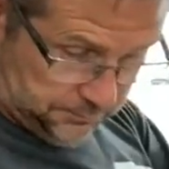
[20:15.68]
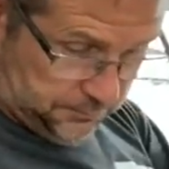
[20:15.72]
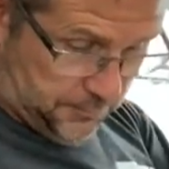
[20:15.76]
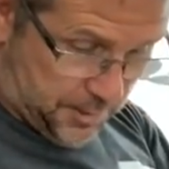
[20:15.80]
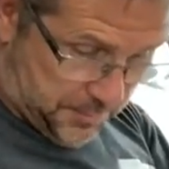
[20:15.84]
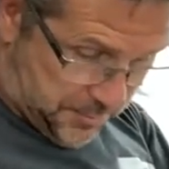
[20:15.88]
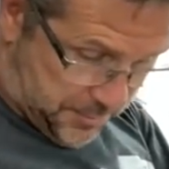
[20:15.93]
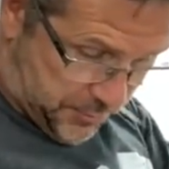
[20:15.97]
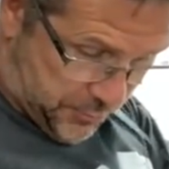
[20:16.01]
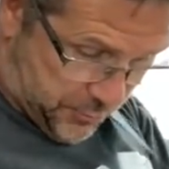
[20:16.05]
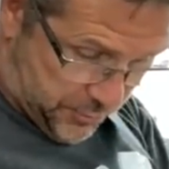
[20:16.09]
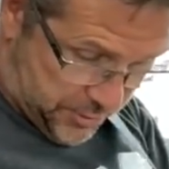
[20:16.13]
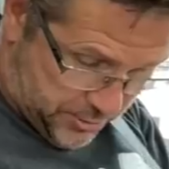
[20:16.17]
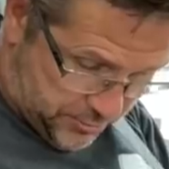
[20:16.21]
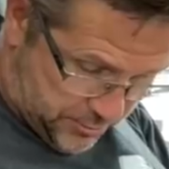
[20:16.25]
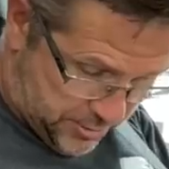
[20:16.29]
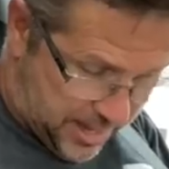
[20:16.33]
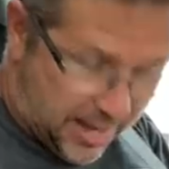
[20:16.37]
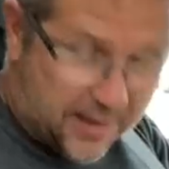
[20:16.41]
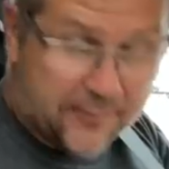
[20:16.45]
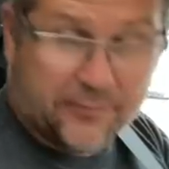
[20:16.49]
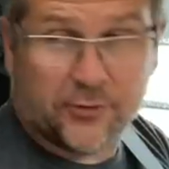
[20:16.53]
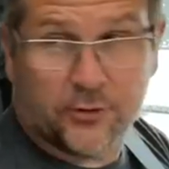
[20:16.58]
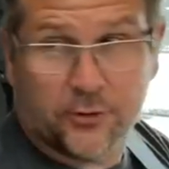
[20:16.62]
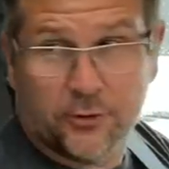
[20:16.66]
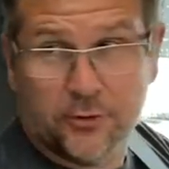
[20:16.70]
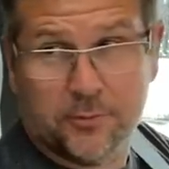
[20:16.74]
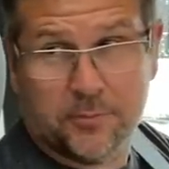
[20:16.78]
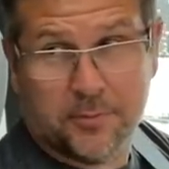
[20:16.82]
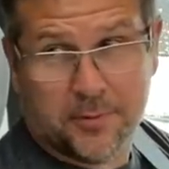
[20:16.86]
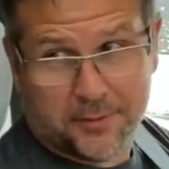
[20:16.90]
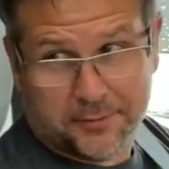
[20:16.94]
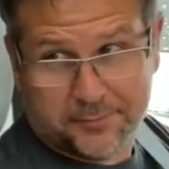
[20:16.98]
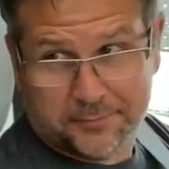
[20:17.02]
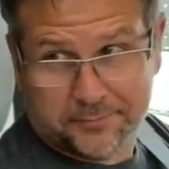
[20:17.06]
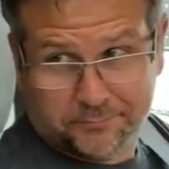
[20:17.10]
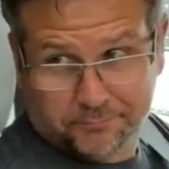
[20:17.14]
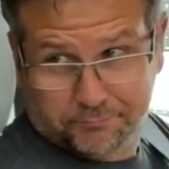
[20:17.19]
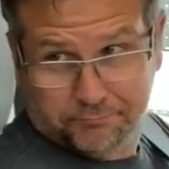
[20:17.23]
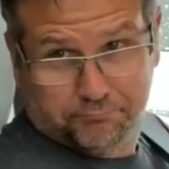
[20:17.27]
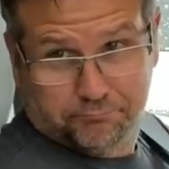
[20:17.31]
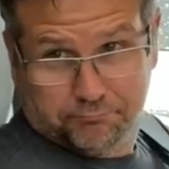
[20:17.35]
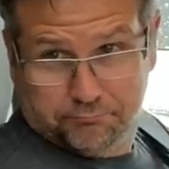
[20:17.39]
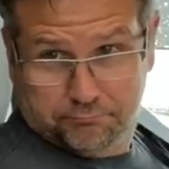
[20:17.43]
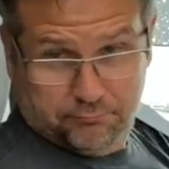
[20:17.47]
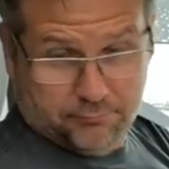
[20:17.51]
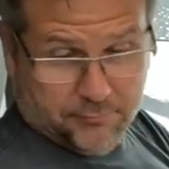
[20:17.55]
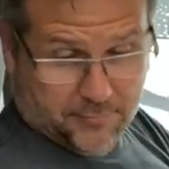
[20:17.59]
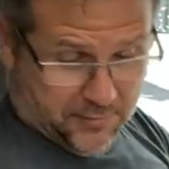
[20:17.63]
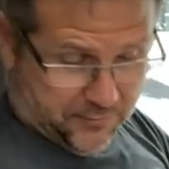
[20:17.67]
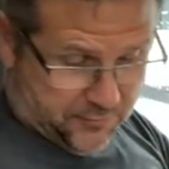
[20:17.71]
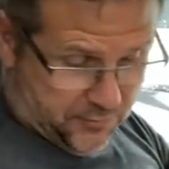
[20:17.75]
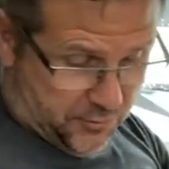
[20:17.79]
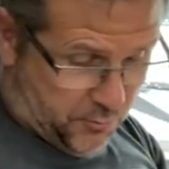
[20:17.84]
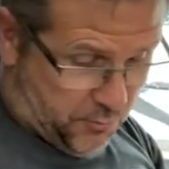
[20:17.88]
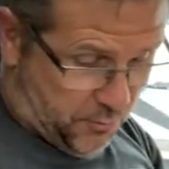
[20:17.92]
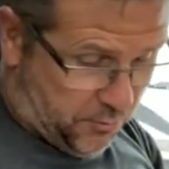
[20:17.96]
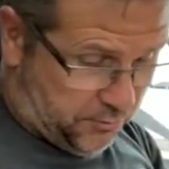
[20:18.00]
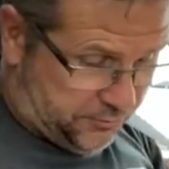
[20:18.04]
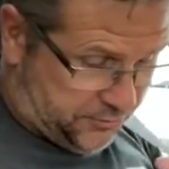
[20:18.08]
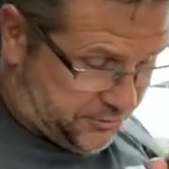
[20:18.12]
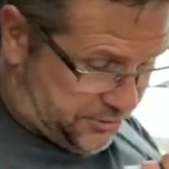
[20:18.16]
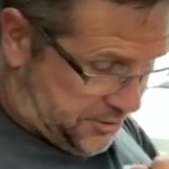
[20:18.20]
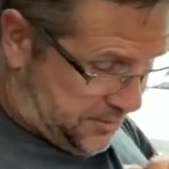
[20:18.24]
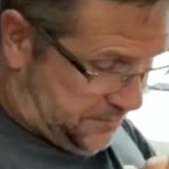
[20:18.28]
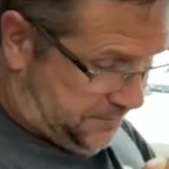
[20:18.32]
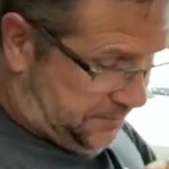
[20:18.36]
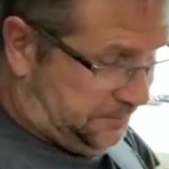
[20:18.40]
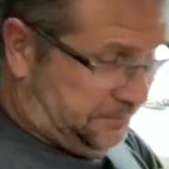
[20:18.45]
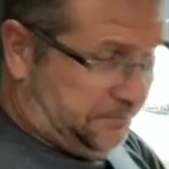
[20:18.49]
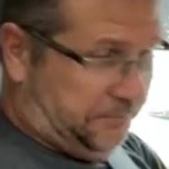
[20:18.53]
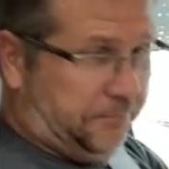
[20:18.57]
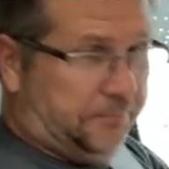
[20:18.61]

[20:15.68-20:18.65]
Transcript: I mean, we don't have to, but if you want something.